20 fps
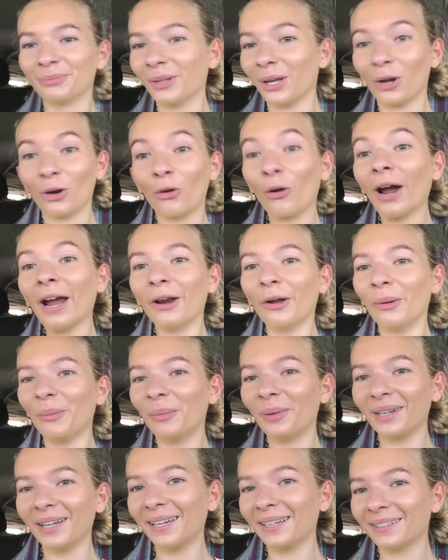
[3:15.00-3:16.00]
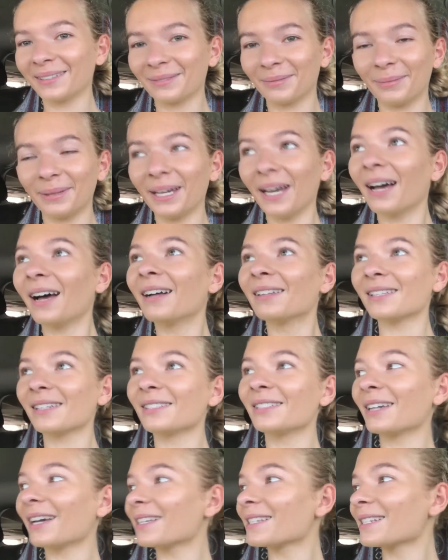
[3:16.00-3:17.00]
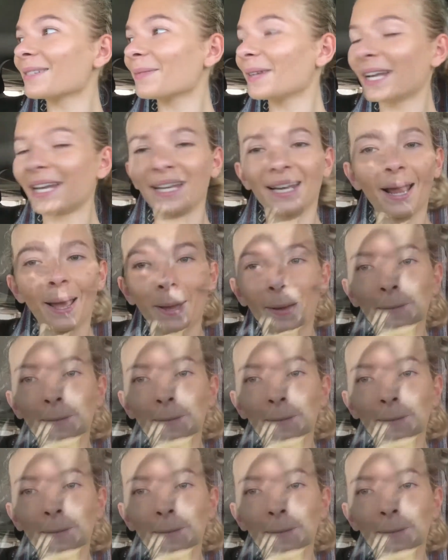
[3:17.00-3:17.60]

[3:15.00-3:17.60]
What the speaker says: like a grand opening. But, yeah, I'll talk to you guys in a minute.